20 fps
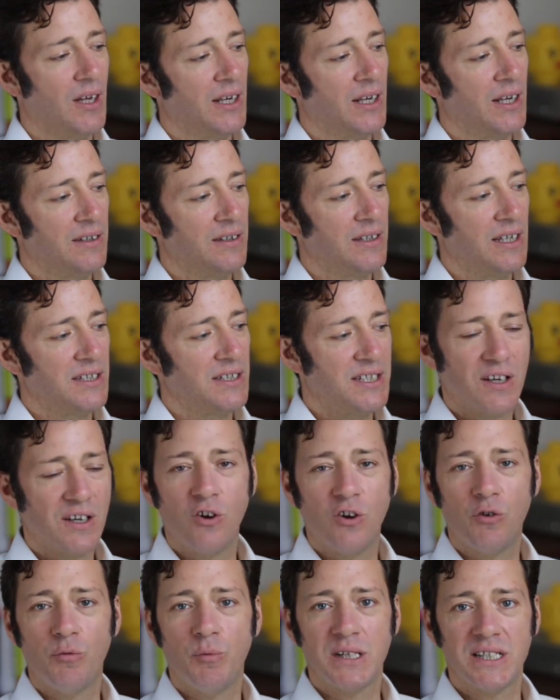I can then
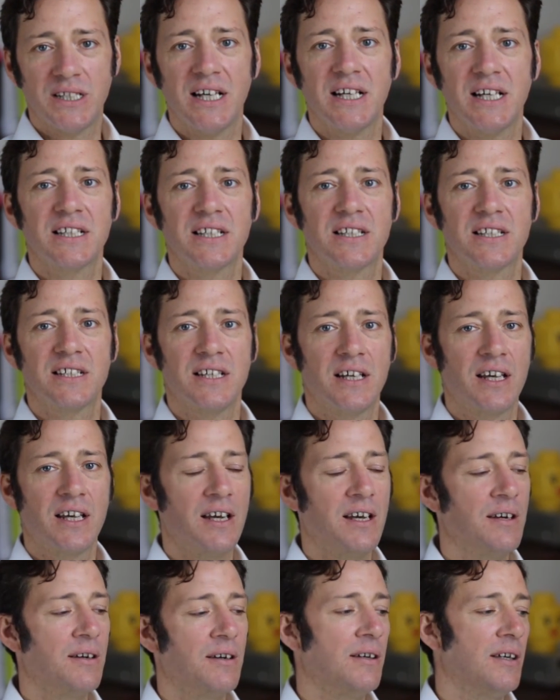tick off my tasks as I
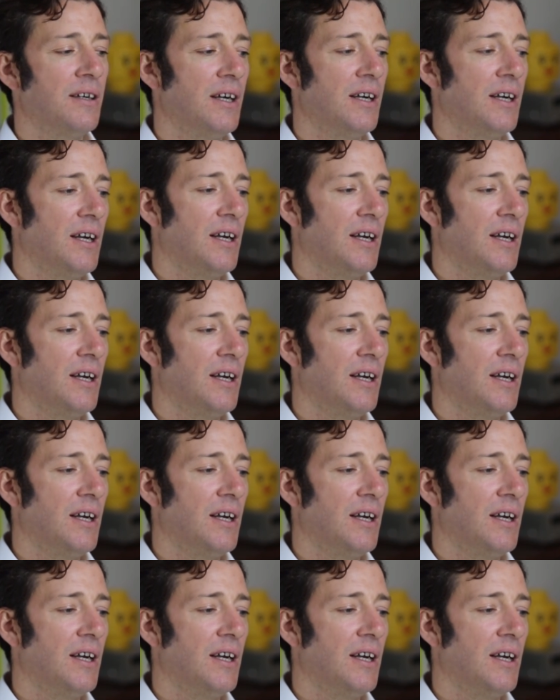go.